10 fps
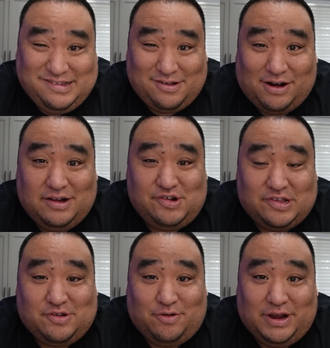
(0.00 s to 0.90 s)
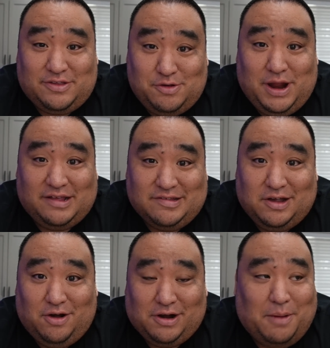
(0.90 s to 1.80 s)
started Schitt's Creek two days
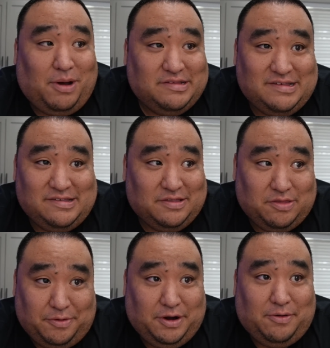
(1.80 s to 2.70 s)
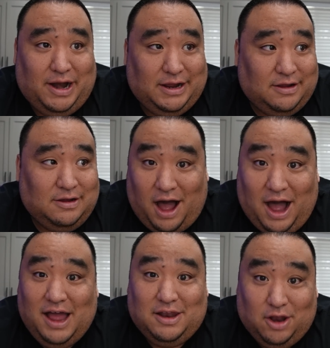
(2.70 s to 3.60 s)
ago and I'm on season three already.
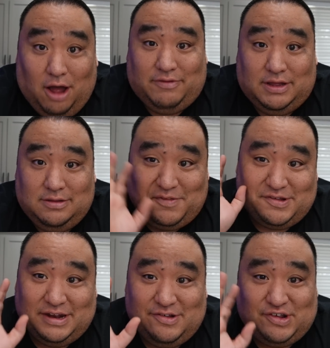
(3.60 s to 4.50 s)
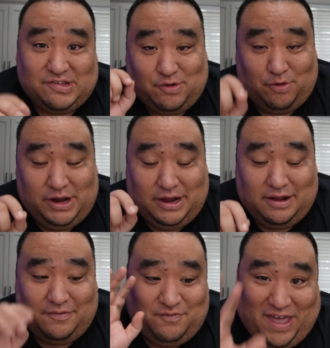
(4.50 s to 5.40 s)
I love it. If there's any Schitt's Creek
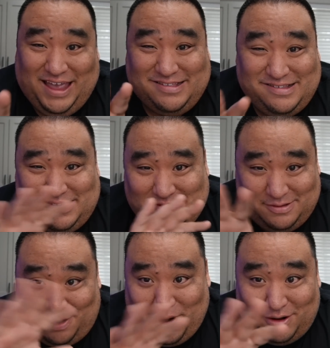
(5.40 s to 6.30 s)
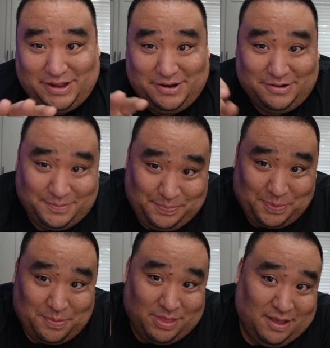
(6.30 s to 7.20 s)
fans around here,
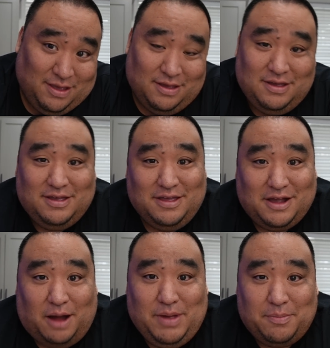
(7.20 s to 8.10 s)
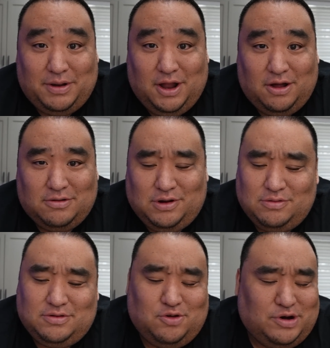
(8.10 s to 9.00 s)
comment below.
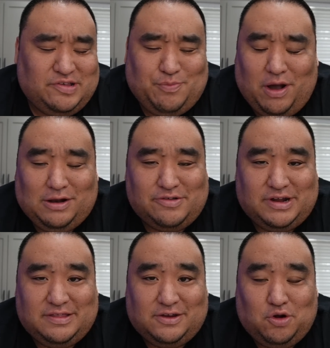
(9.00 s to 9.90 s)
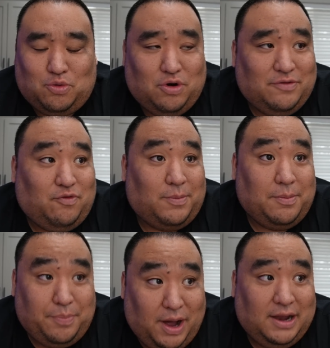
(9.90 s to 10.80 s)
Don't do any spoilers, anything. Don't ruin it for me.
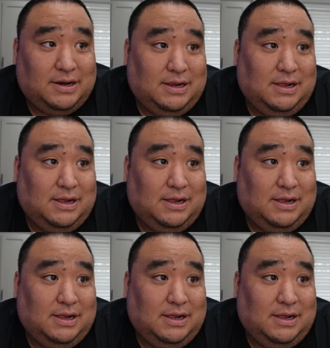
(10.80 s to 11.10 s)
But